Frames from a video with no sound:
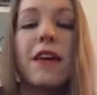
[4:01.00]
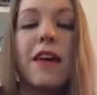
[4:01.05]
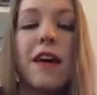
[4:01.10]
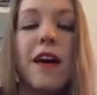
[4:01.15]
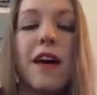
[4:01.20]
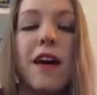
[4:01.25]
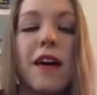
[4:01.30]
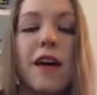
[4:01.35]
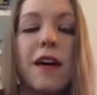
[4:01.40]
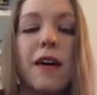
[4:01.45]

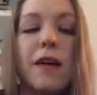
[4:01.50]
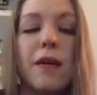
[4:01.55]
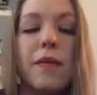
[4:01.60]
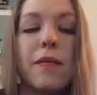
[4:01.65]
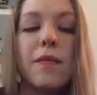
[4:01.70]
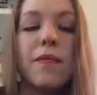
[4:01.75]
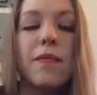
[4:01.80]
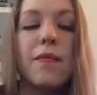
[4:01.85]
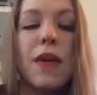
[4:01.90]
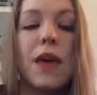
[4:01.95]

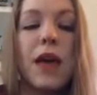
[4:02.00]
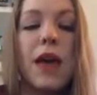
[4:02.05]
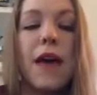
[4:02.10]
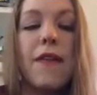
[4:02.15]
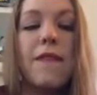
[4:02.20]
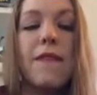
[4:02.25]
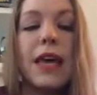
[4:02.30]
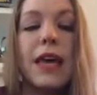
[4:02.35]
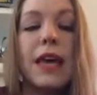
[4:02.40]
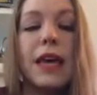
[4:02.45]
And
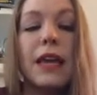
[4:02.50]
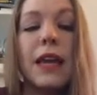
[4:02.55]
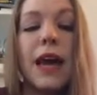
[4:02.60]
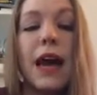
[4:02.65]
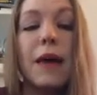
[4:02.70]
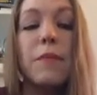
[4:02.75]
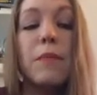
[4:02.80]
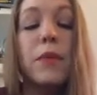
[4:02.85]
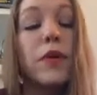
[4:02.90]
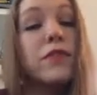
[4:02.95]
then
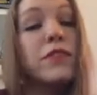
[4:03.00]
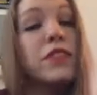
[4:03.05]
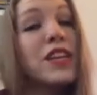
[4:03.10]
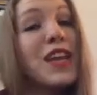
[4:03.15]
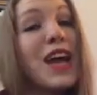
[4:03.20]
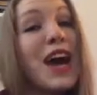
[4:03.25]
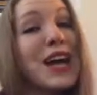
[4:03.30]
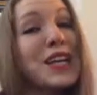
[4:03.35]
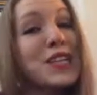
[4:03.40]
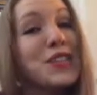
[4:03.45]
I moved to
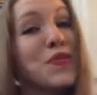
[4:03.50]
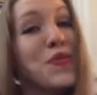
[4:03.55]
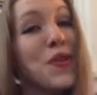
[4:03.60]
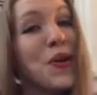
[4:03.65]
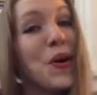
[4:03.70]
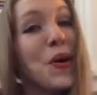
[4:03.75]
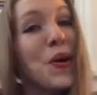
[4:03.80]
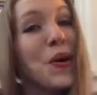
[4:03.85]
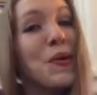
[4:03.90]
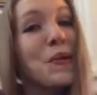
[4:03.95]

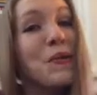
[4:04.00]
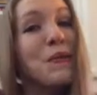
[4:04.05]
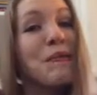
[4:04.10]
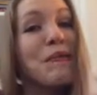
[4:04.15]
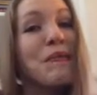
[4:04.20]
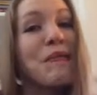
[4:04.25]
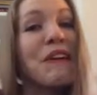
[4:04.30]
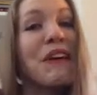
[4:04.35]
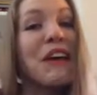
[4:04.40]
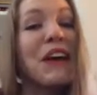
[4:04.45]
Nashville
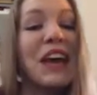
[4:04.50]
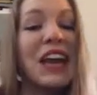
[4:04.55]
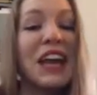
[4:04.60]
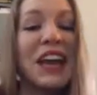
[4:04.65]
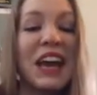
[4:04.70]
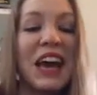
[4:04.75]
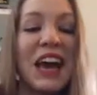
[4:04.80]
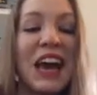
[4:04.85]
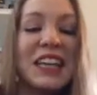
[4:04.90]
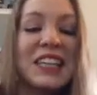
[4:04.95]
and
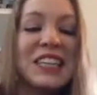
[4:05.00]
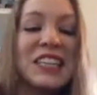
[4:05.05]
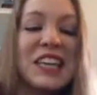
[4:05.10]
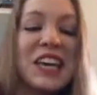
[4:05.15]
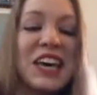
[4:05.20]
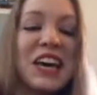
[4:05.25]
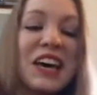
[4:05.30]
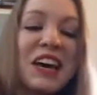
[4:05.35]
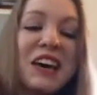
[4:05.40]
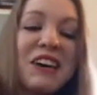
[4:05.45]
I had
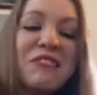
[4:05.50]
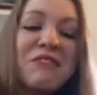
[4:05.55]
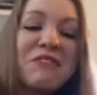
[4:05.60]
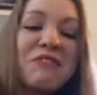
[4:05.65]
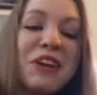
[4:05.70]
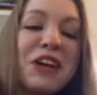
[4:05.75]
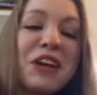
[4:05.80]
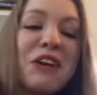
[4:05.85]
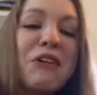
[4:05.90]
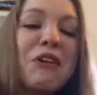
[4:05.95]
to
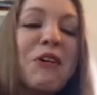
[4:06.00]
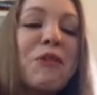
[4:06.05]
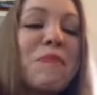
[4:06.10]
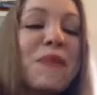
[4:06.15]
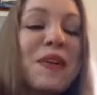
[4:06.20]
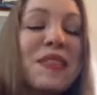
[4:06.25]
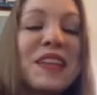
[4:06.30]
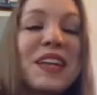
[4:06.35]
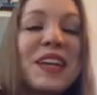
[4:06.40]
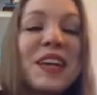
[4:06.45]
regroup.
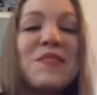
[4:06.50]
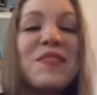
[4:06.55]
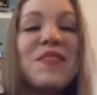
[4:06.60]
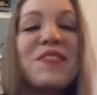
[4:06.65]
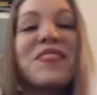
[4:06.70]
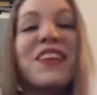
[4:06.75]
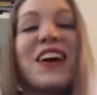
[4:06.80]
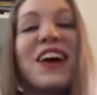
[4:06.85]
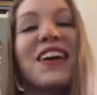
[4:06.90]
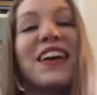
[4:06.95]
And then I
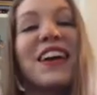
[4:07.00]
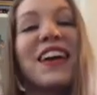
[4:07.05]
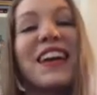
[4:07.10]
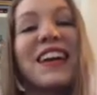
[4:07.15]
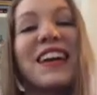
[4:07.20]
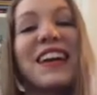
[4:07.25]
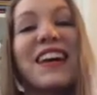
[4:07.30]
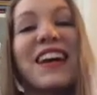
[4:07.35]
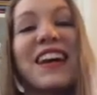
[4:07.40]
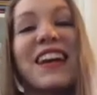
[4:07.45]
moved out
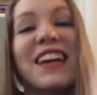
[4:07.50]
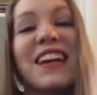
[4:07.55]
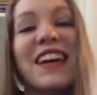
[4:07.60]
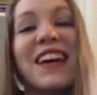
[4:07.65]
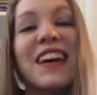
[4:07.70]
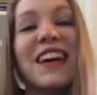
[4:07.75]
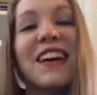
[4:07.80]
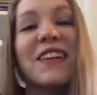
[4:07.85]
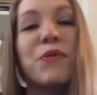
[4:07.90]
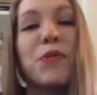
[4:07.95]
here and
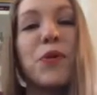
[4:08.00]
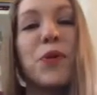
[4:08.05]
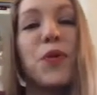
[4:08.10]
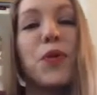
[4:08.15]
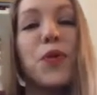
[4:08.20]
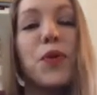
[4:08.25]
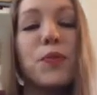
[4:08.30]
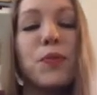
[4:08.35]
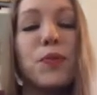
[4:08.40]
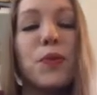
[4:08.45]

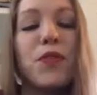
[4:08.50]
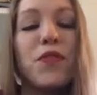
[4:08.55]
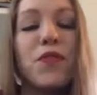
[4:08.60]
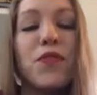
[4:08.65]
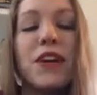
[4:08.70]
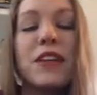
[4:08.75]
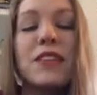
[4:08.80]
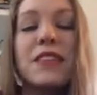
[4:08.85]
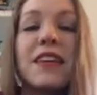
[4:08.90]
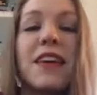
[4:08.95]
regrouped with
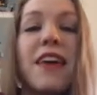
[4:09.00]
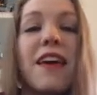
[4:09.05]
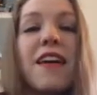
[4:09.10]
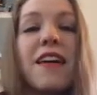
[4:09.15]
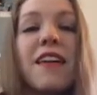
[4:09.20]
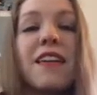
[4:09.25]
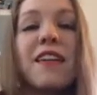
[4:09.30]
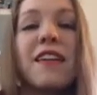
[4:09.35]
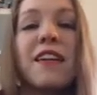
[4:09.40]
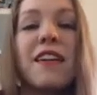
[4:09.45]
friends
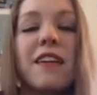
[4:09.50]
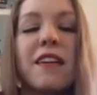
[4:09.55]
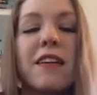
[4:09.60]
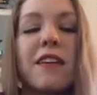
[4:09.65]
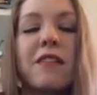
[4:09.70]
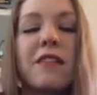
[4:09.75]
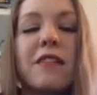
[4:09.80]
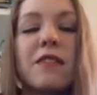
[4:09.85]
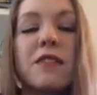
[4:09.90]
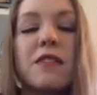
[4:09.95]
again.
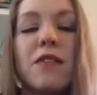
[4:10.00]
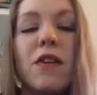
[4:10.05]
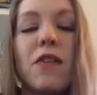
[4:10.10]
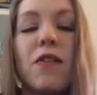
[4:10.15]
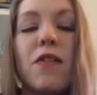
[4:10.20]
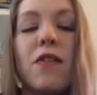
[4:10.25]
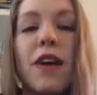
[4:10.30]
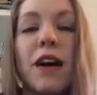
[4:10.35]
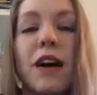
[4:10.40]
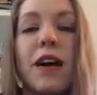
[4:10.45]

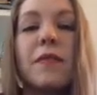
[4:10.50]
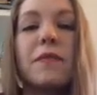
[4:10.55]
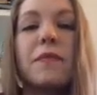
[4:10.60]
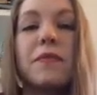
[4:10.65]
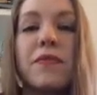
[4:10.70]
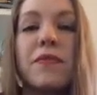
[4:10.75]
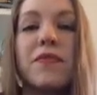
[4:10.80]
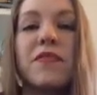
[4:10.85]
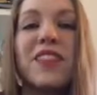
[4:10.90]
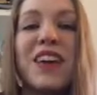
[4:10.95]
So
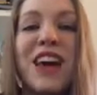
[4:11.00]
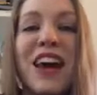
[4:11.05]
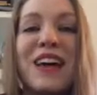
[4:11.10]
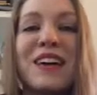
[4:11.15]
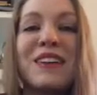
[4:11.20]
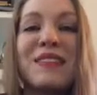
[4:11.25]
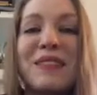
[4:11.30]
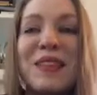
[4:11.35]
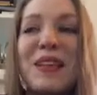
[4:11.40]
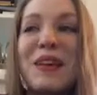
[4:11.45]

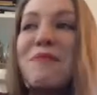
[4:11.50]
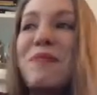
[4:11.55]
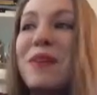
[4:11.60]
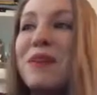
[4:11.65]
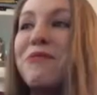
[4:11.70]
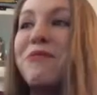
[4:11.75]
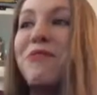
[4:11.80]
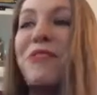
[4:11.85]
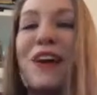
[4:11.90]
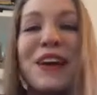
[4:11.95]
yeah, they've
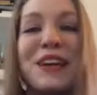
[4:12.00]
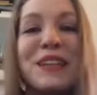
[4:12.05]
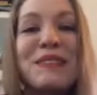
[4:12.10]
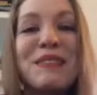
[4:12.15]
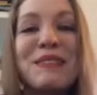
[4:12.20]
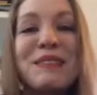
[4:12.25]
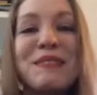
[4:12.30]
been friends.